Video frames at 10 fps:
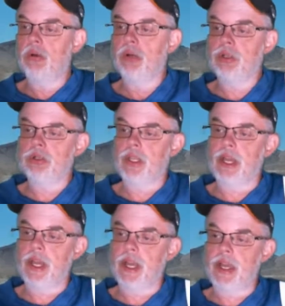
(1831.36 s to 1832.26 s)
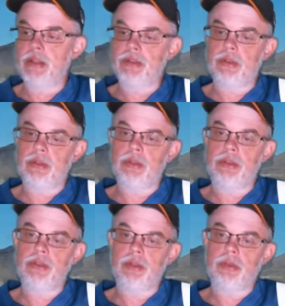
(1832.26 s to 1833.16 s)
Where's the ads on
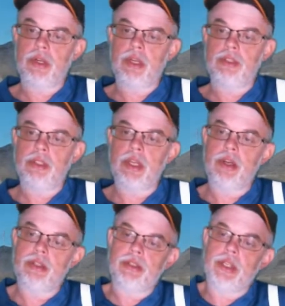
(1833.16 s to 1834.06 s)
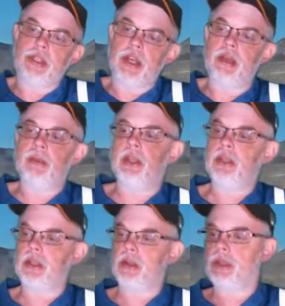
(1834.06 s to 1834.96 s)
the show? Why is it that? Oh, it's that time, ain't
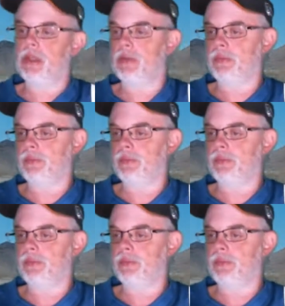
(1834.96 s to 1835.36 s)
it, Timmy?